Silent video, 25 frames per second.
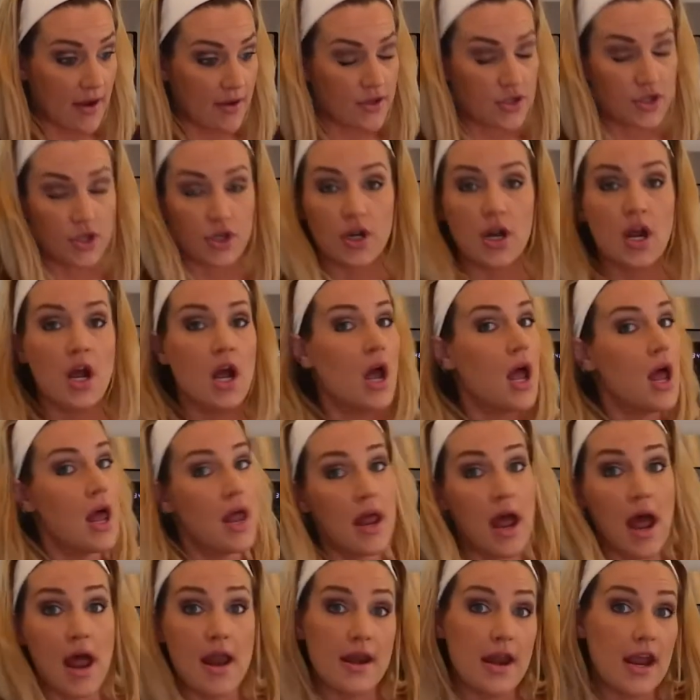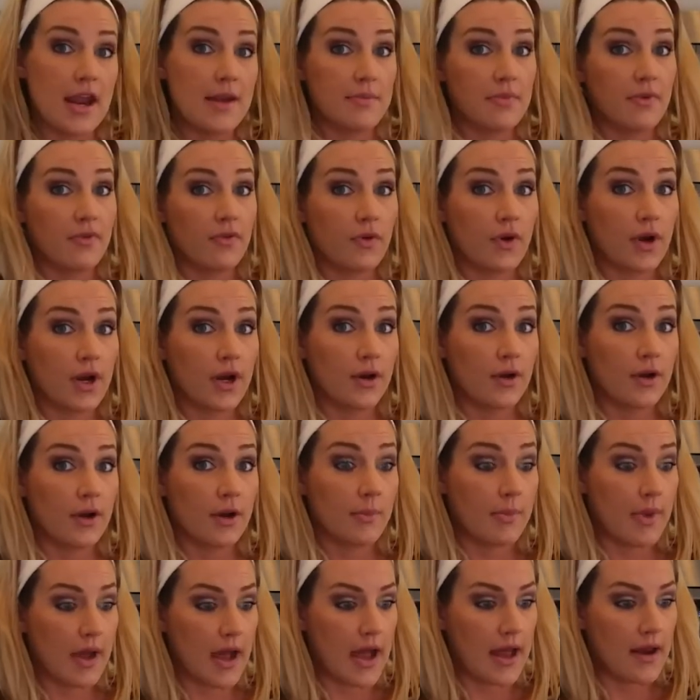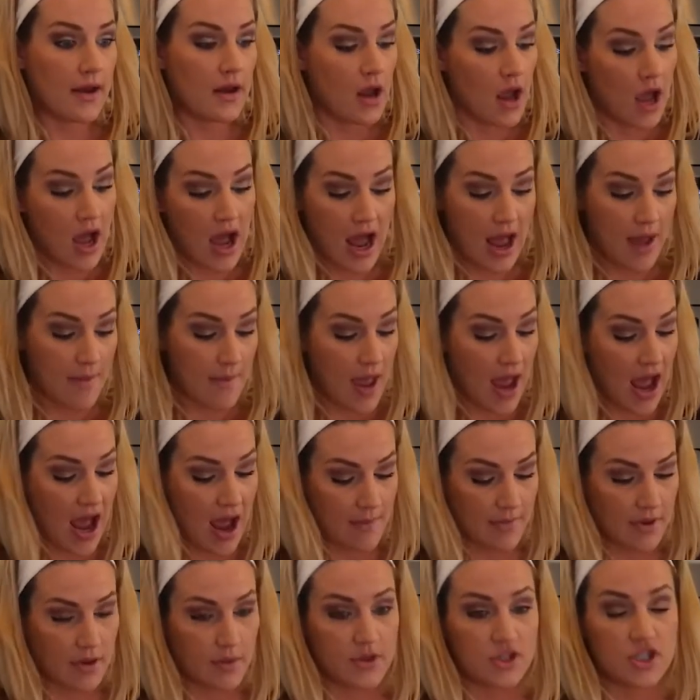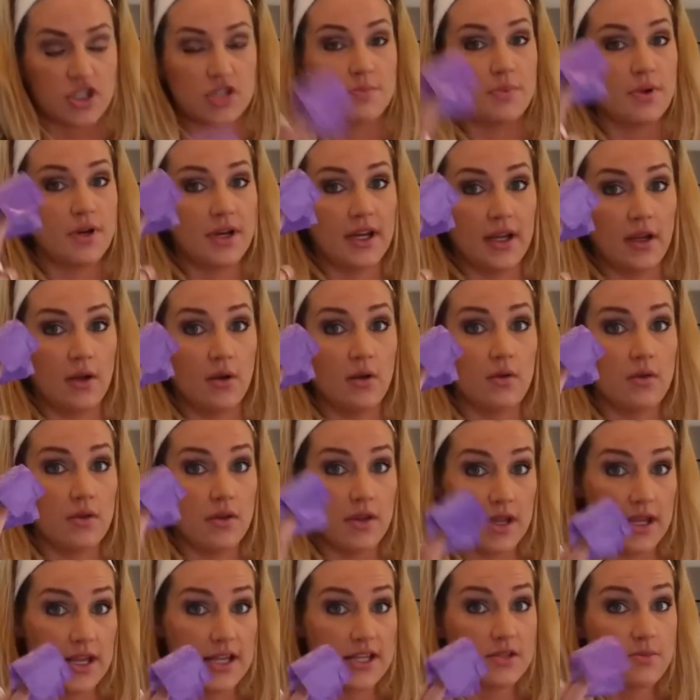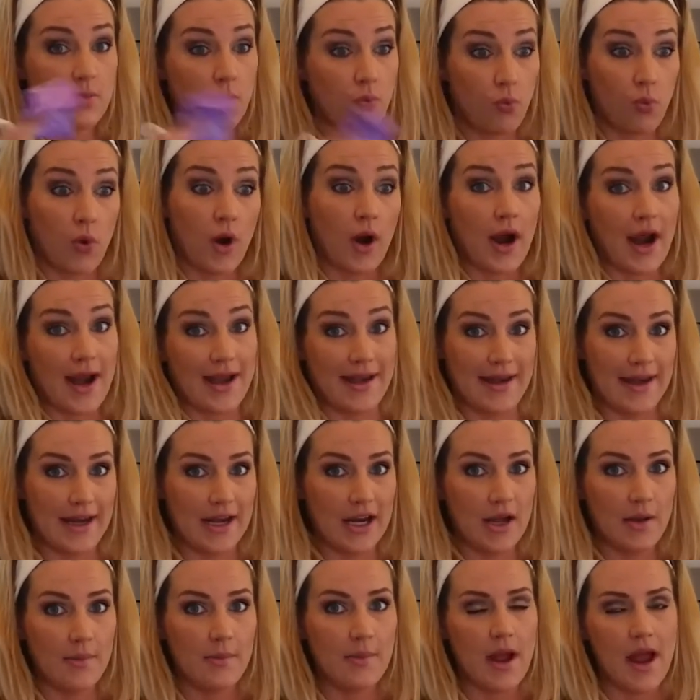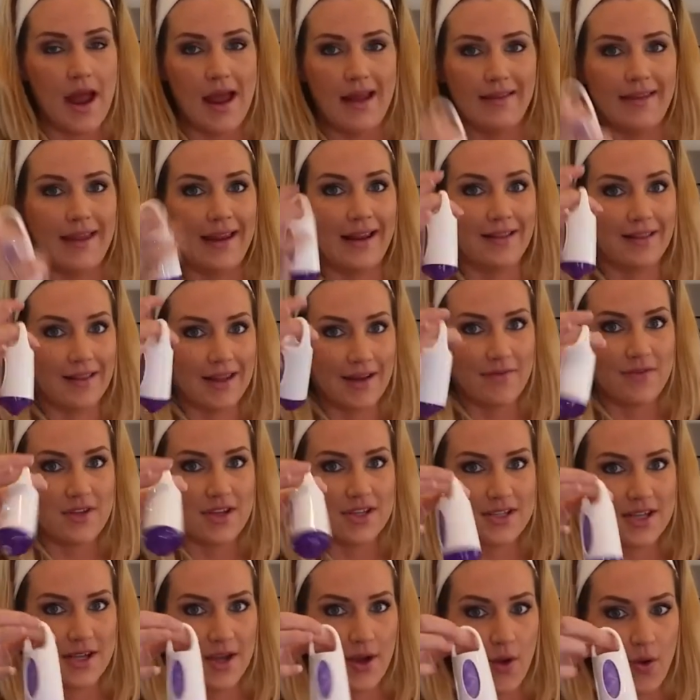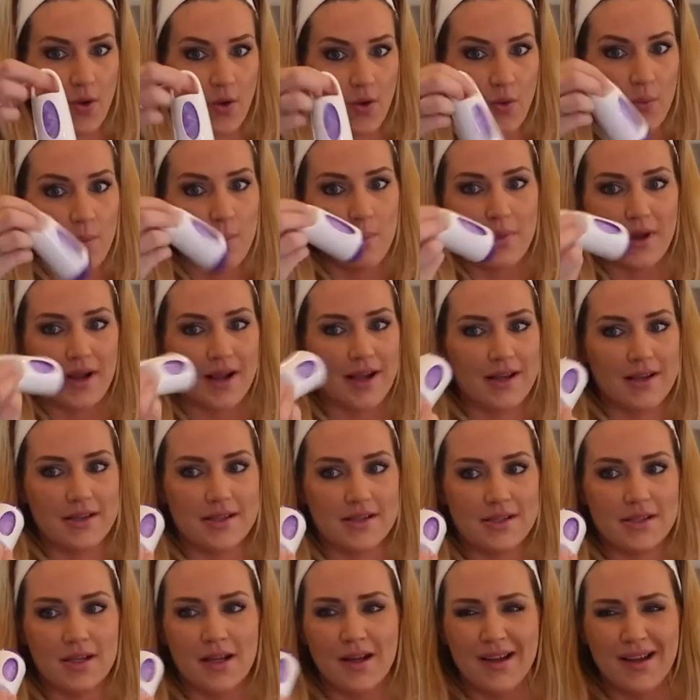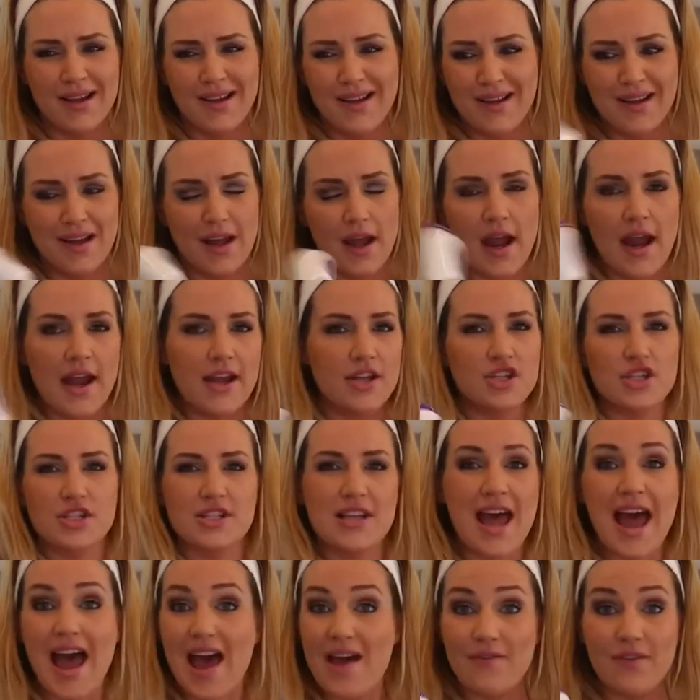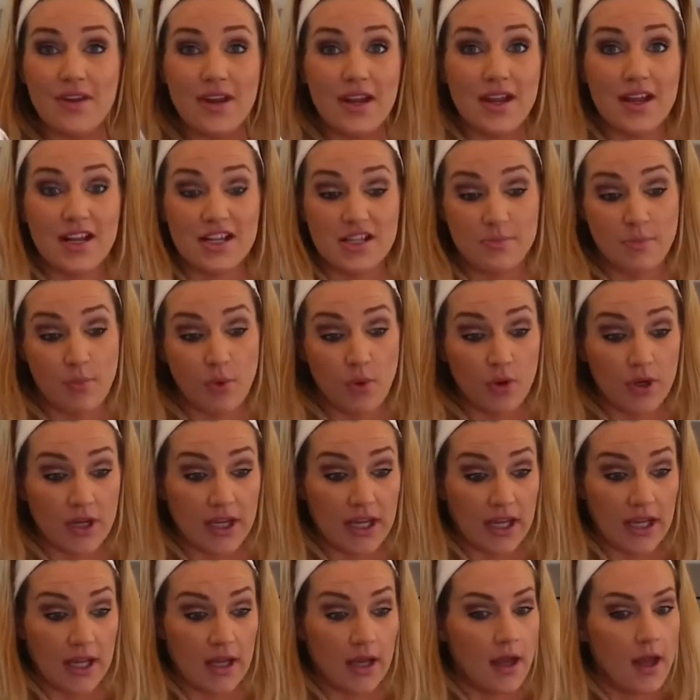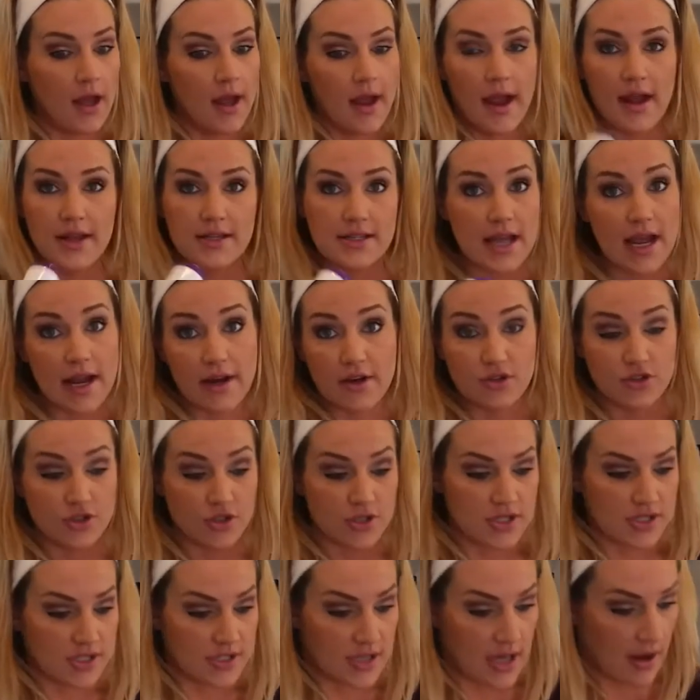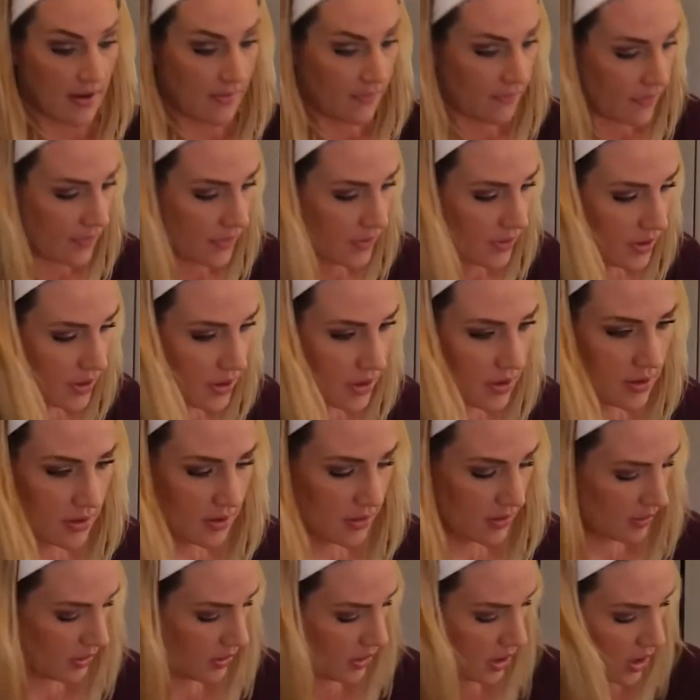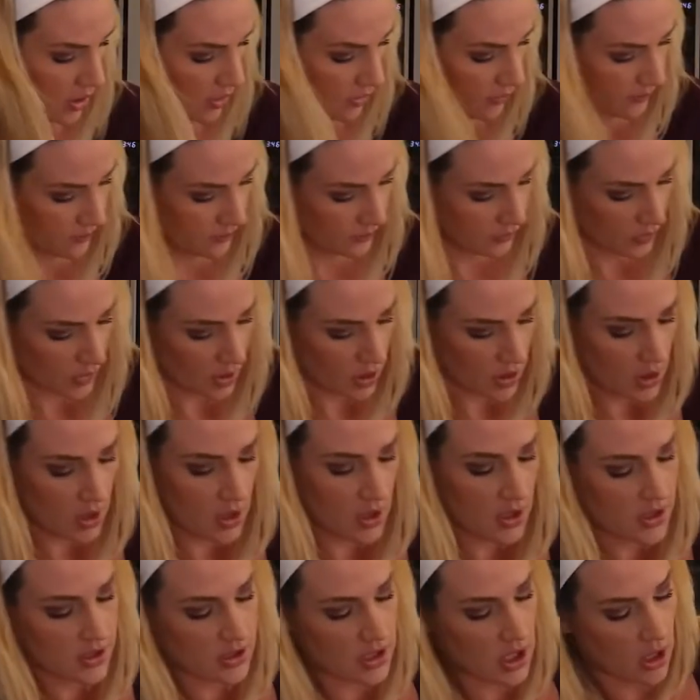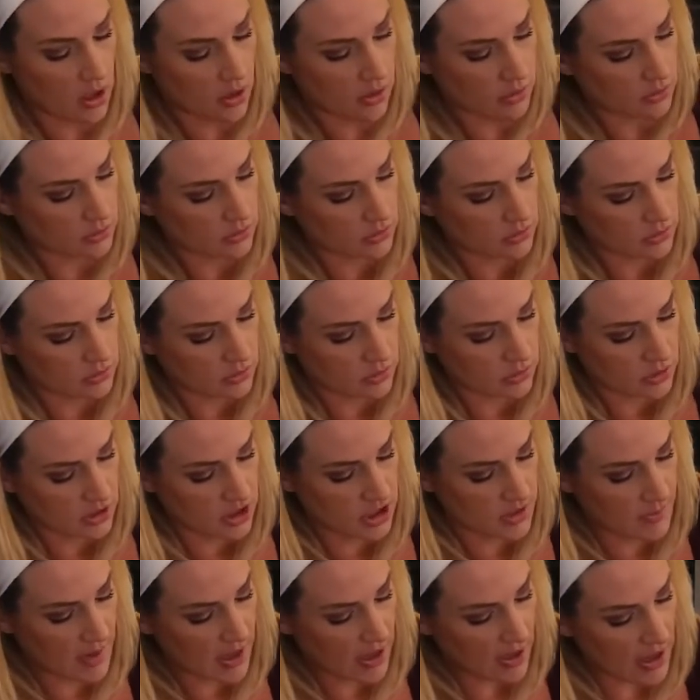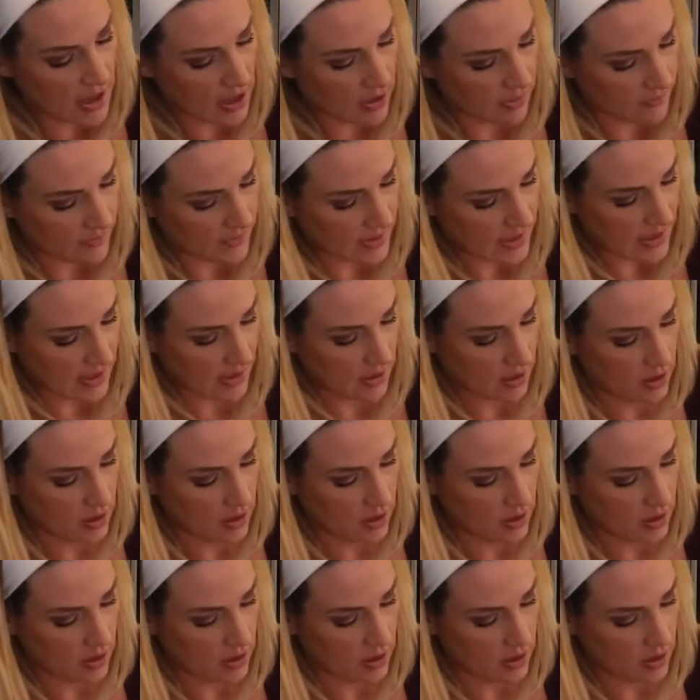or at night before I go to bed, I'm happy with just putting these where I need them and like leave this at home, because it's just heavy, it's bulky, it's extra stuff. No. So, spare outfit,